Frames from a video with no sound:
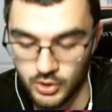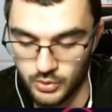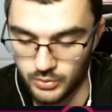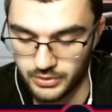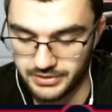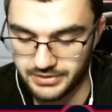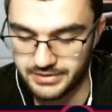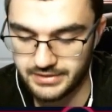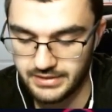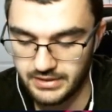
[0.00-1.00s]
We're going to
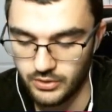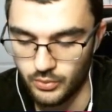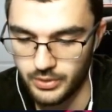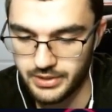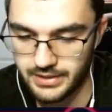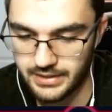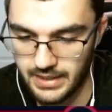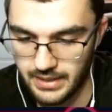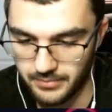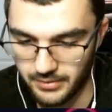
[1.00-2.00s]
see. What do you
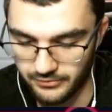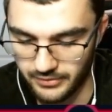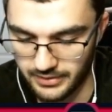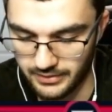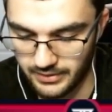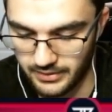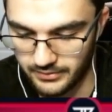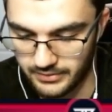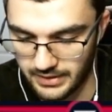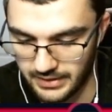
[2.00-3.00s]
got, my friend?
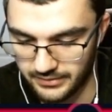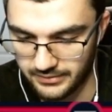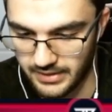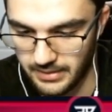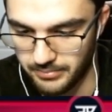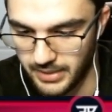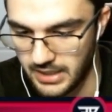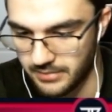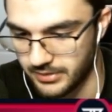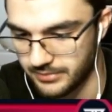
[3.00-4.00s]
Okay, he's got
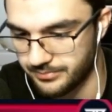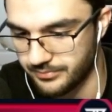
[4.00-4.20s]
Bomber.